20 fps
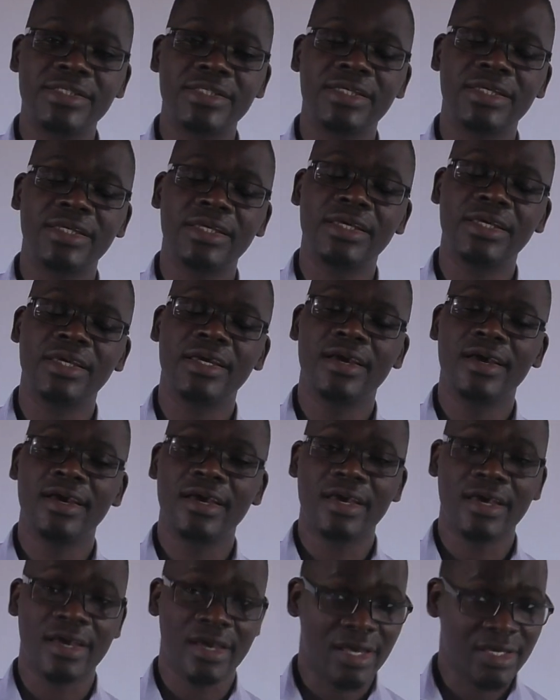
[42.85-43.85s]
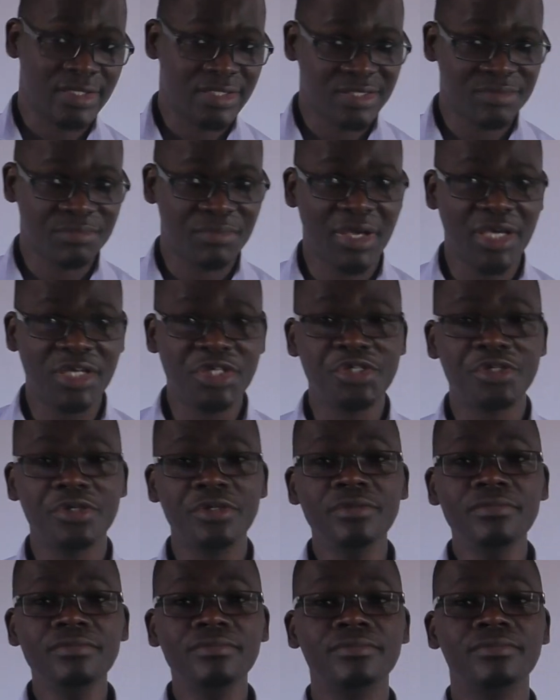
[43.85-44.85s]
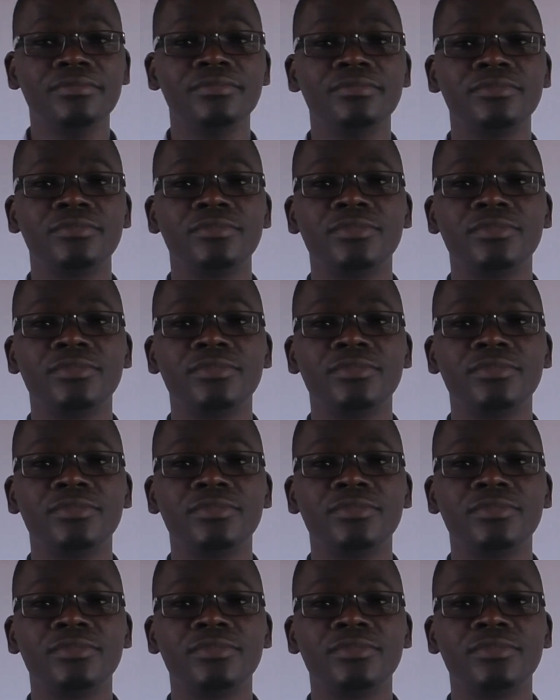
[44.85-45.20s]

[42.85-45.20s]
the estimation,